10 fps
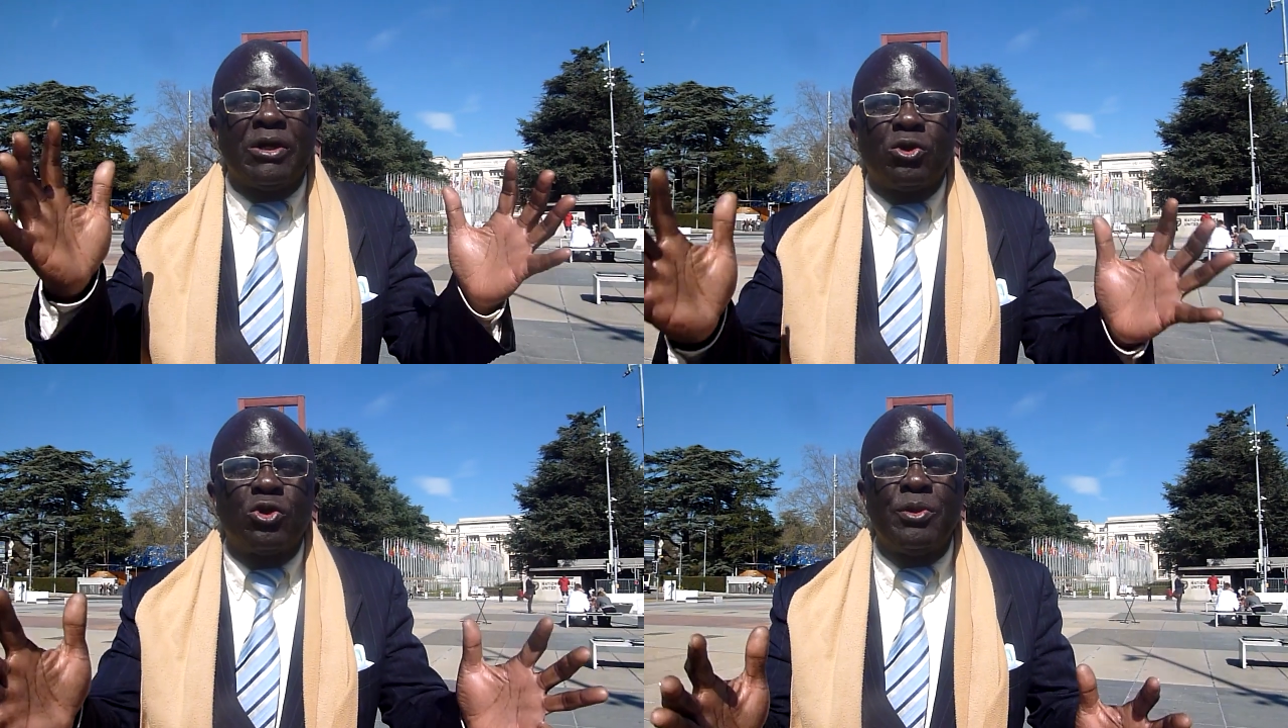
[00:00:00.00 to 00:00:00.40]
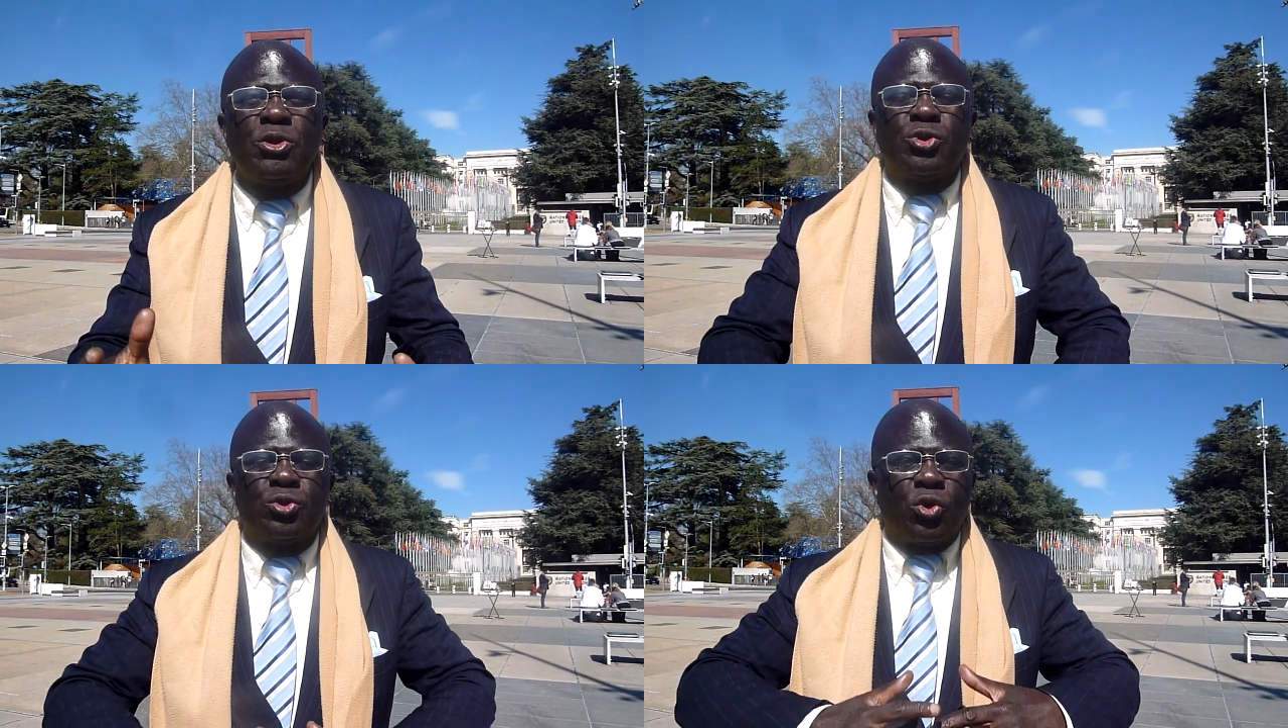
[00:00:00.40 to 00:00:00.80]
economy
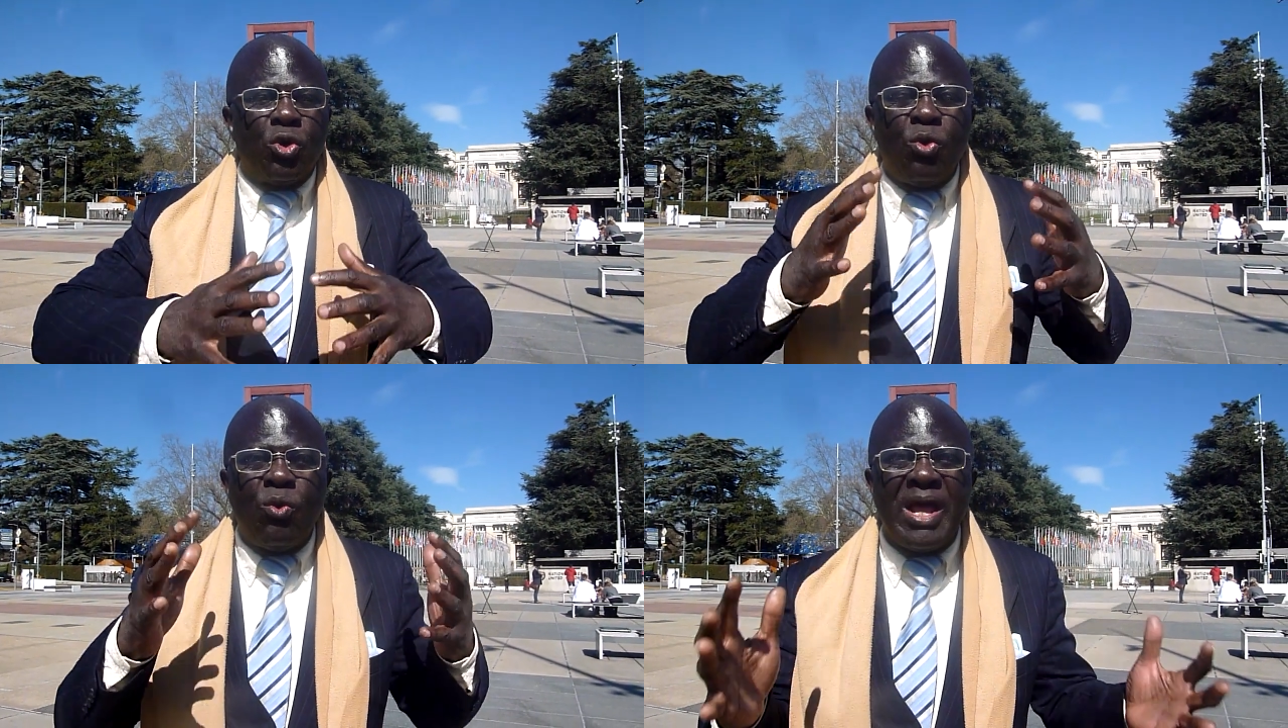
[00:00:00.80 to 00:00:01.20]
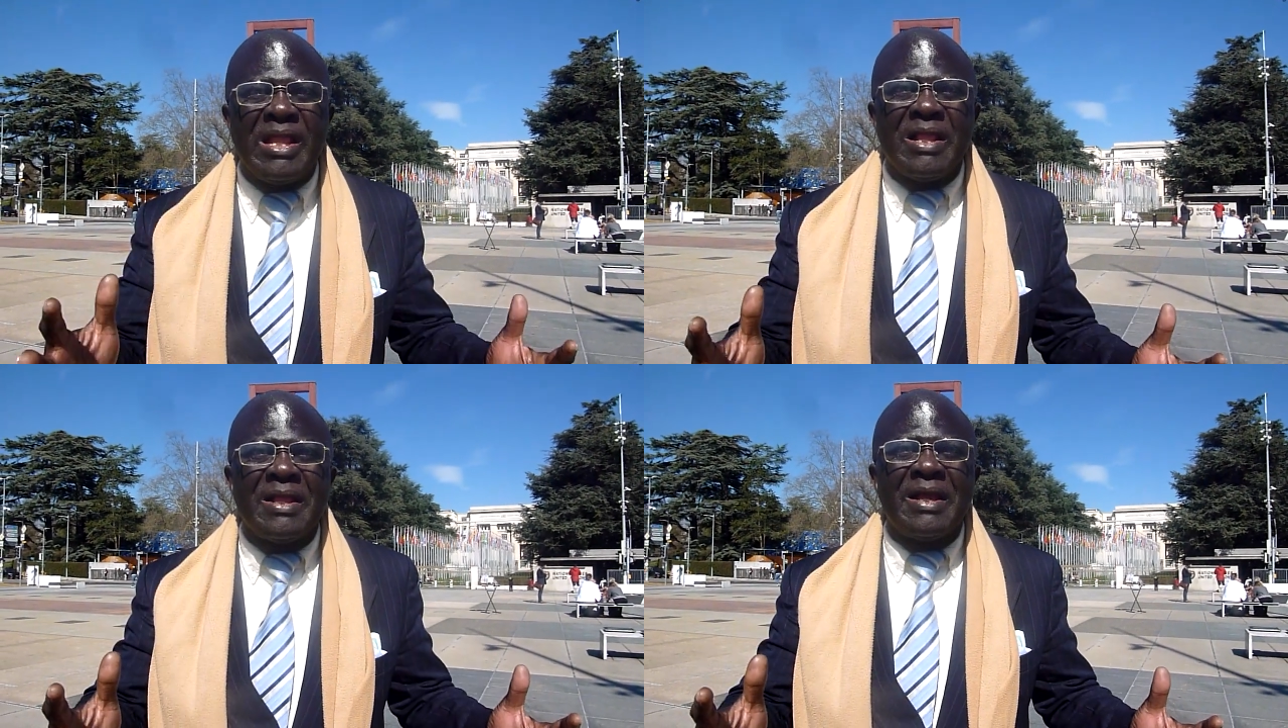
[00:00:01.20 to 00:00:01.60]
should go
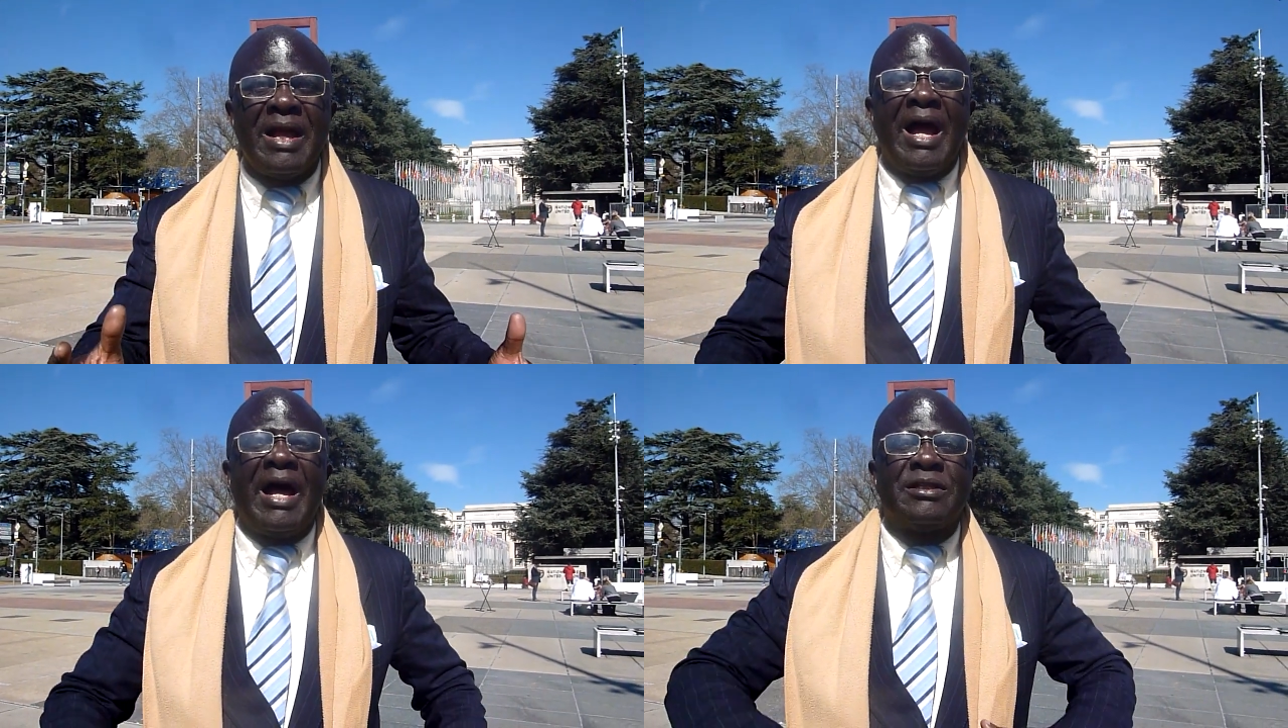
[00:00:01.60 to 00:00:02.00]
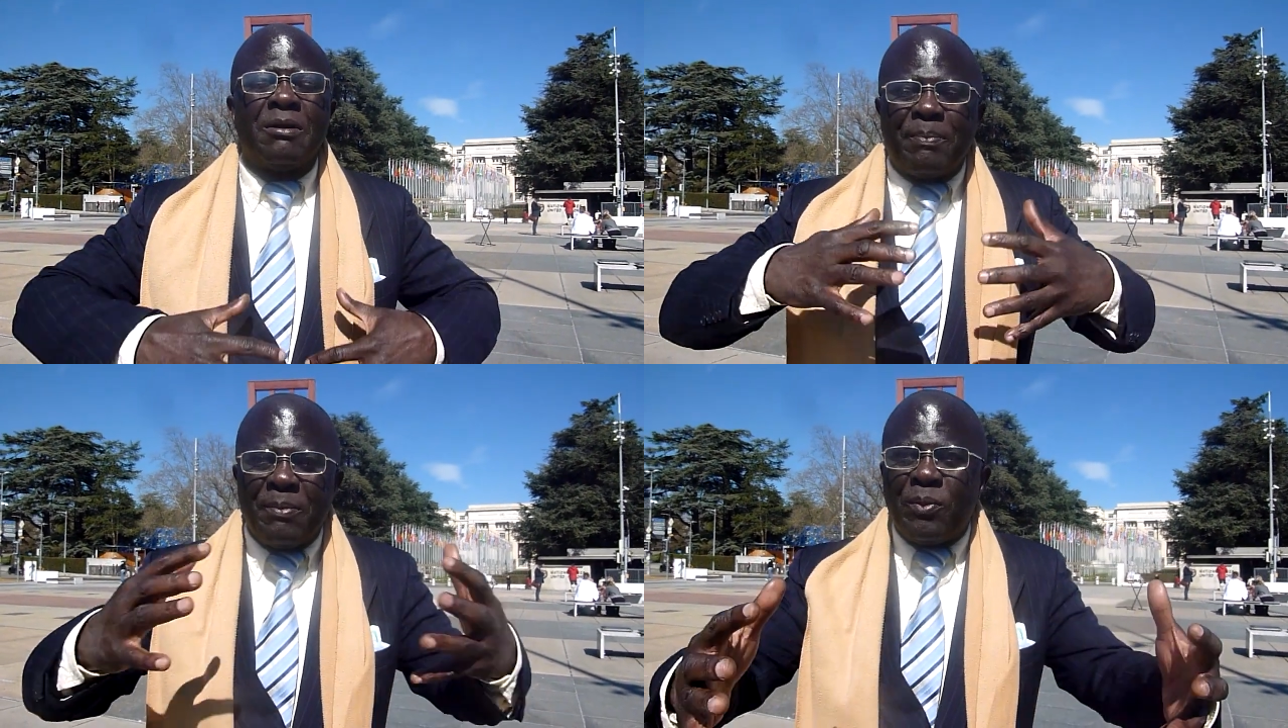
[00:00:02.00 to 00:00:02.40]
well and
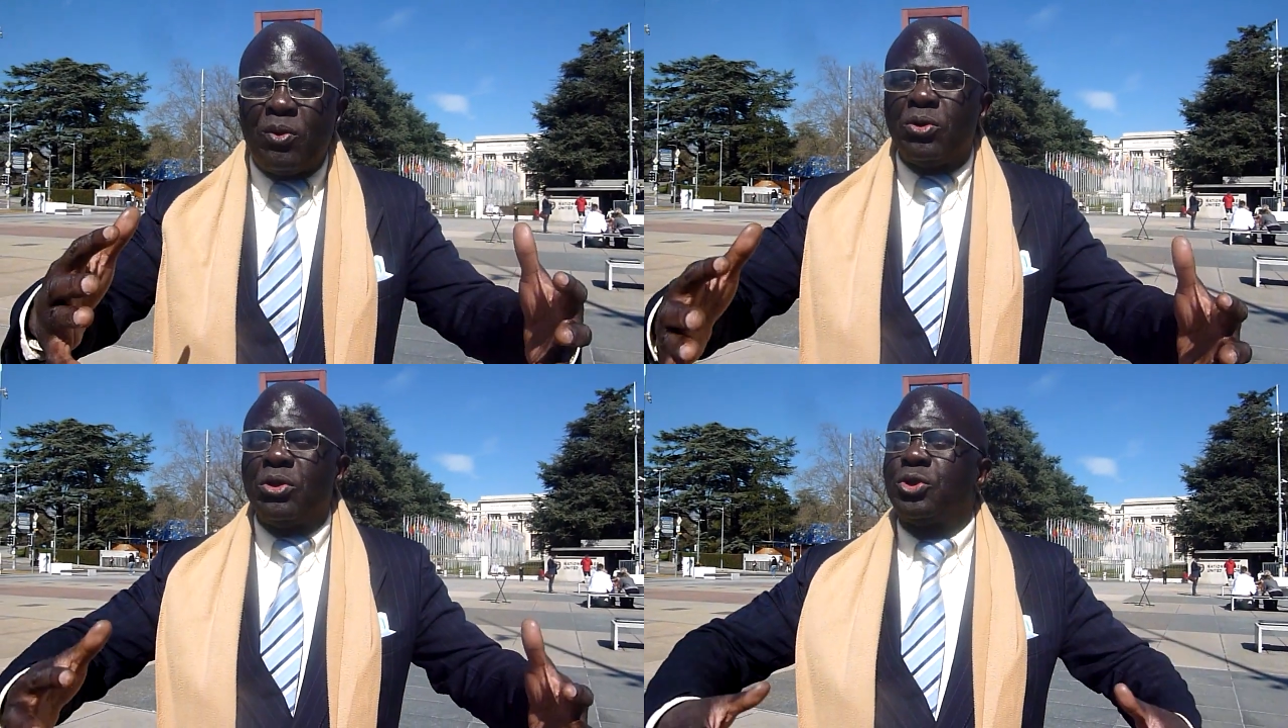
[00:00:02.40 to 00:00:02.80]
people